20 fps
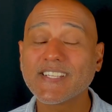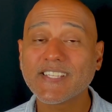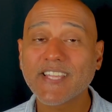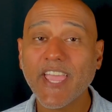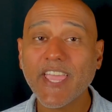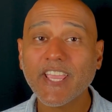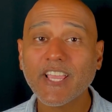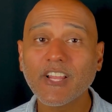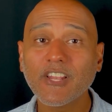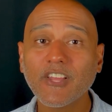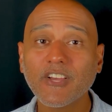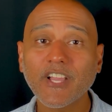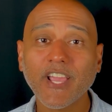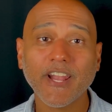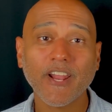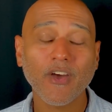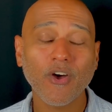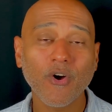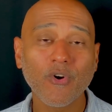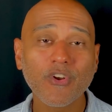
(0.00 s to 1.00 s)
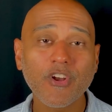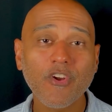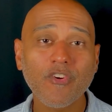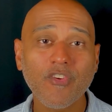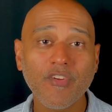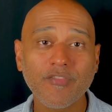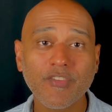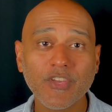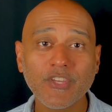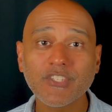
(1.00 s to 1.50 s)
take a look at our owner
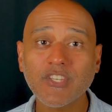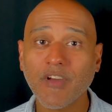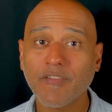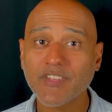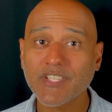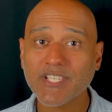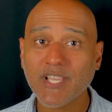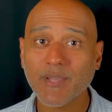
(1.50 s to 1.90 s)
reviews of its